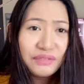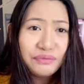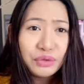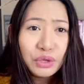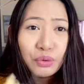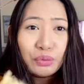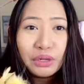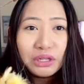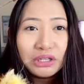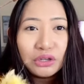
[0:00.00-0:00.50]

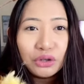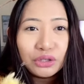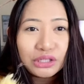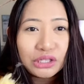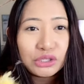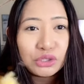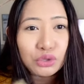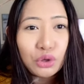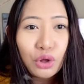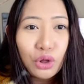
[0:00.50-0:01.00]
you will
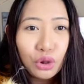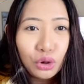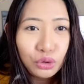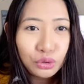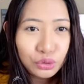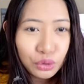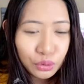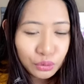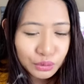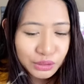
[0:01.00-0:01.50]
notice, all
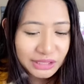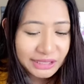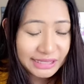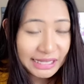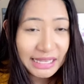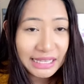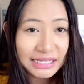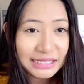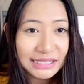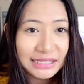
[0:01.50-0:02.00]
those
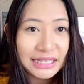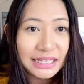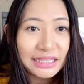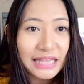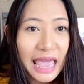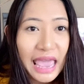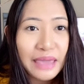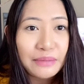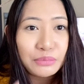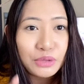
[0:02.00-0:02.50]
things that
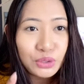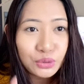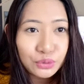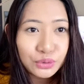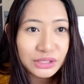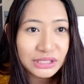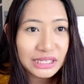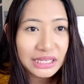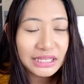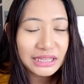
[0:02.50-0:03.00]
I'm
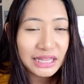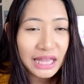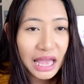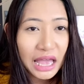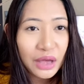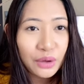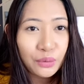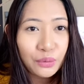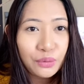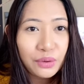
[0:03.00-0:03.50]
using
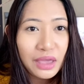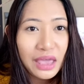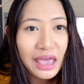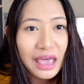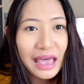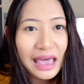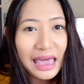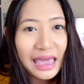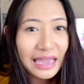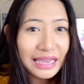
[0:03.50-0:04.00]
now,
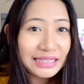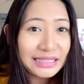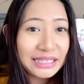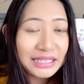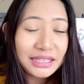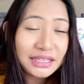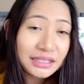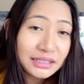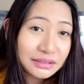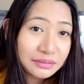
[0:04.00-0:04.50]
I
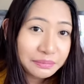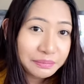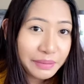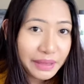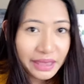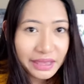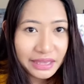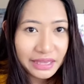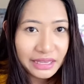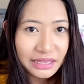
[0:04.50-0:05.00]
didn't
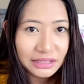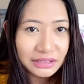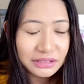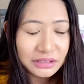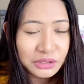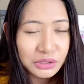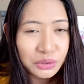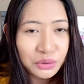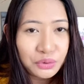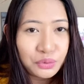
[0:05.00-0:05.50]
buy it.
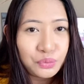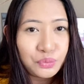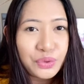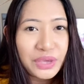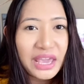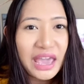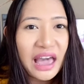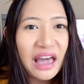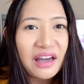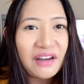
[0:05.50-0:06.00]
So
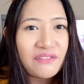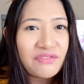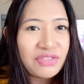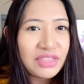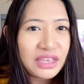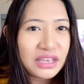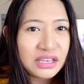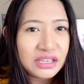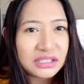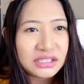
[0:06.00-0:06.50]
we have
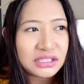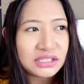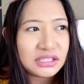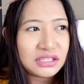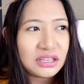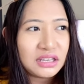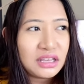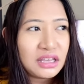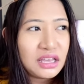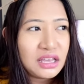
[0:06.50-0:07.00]
this.
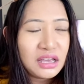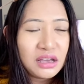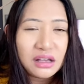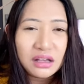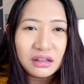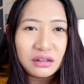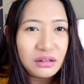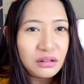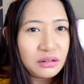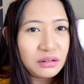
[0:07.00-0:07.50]

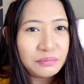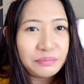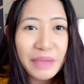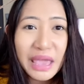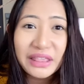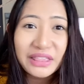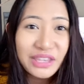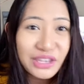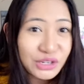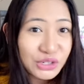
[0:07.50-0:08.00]

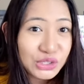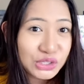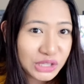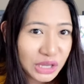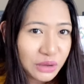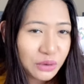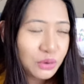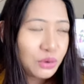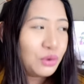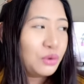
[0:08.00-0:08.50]
Many years
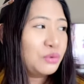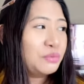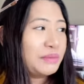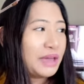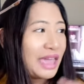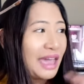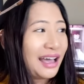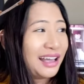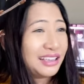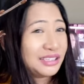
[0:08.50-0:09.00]
ago,
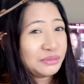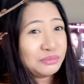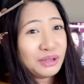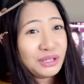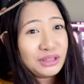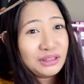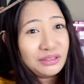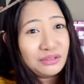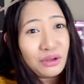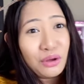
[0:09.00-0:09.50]
my
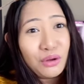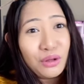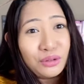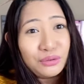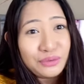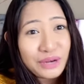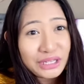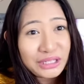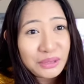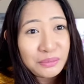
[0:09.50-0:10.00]
husband
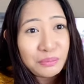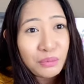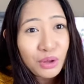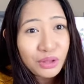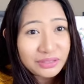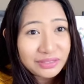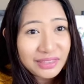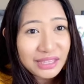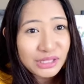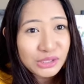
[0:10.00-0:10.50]
already
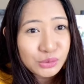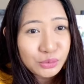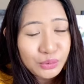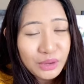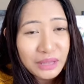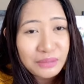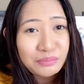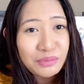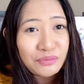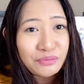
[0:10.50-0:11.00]
bought this
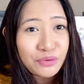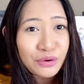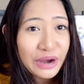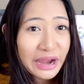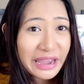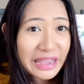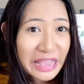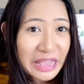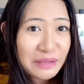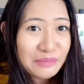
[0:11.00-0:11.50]
one before
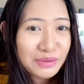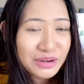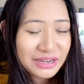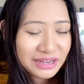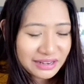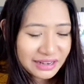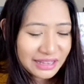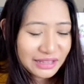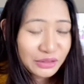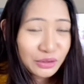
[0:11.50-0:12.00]
I came
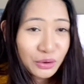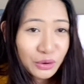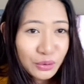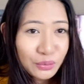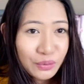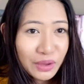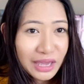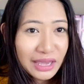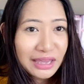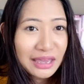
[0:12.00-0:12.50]
here in
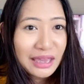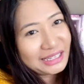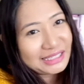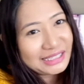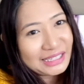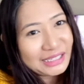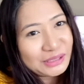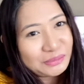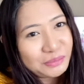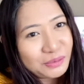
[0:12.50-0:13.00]
Norway.
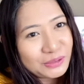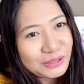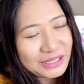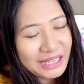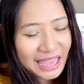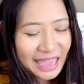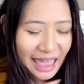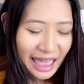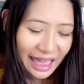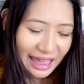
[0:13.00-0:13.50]
This is
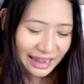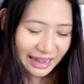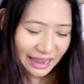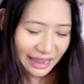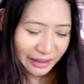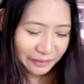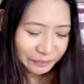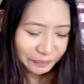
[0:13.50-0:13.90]
påskehare.